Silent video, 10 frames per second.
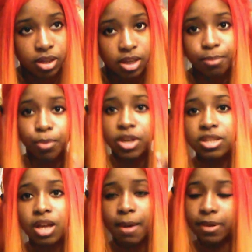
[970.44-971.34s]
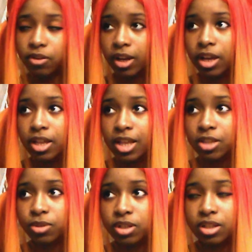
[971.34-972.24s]
he breaks the comet, right?
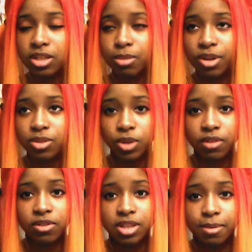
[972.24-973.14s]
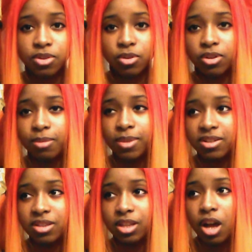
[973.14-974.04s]
That's what he does. He breaks whatever is coming to Earth. I'm not
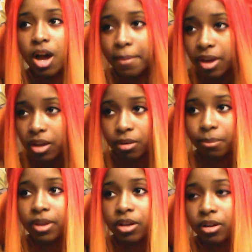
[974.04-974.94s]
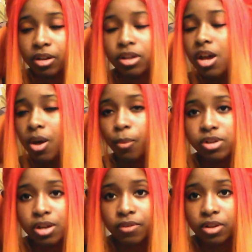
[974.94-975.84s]
as a comet or a meteor,
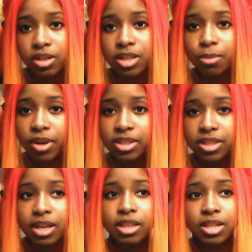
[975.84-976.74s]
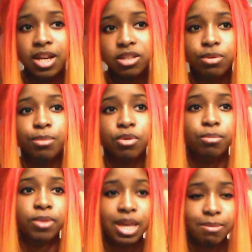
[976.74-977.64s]
whatever it is. He breaks it, and the townspeople
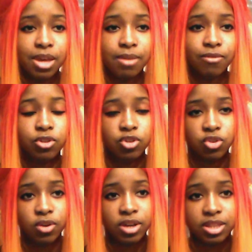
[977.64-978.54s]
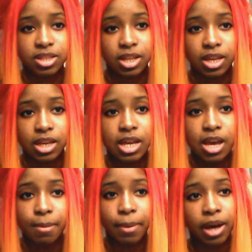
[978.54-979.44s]
blame him for destroying the city
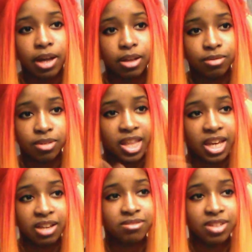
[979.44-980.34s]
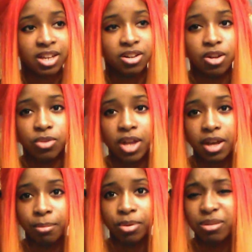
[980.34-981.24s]
by, like, I don't know,
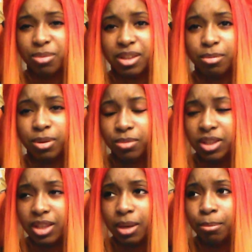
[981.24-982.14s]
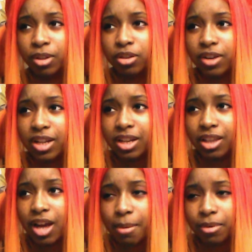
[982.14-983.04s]
not completely obliterating
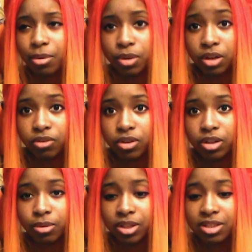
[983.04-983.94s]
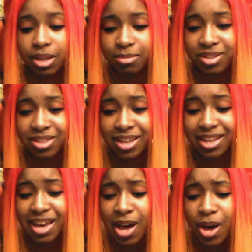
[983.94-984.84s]
the comet or whatever it was. I'm just
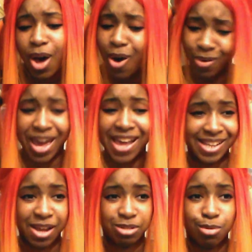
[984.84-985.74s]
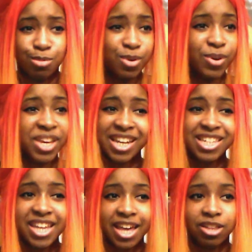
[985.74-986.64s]
like, okay, townspeople, get
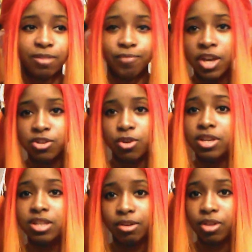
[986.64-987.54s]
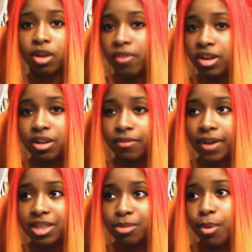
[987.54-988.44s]
it together. So he's out there ready to
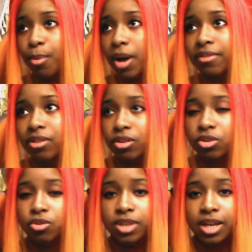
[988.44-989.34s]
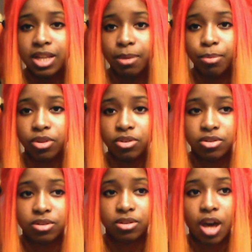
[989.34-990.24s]
fight these people after the two Tank Top
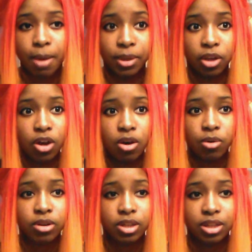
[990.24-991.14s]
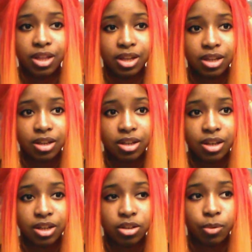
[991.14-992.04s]
brothers come and go. He, like,
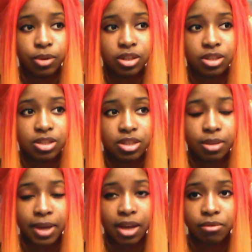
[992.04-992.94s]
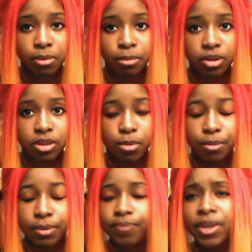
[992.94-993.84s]
I don't know what he did to them. I can't remember at the
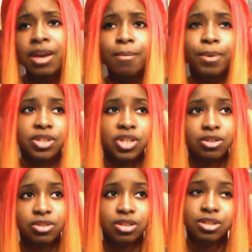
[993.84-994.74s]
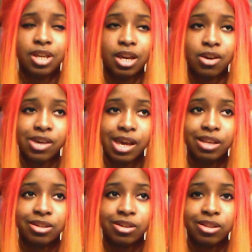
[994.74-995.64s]
moment. But Genos is like,
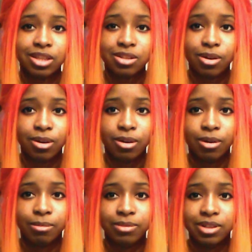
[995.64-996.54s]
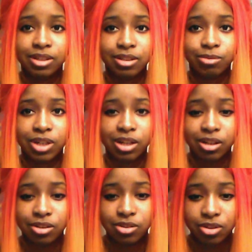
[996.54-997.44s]
okay, dude, let's go home. We're not
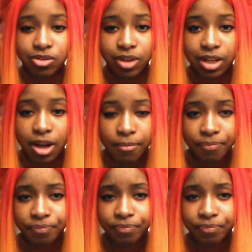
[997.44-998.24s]
going to do this right now.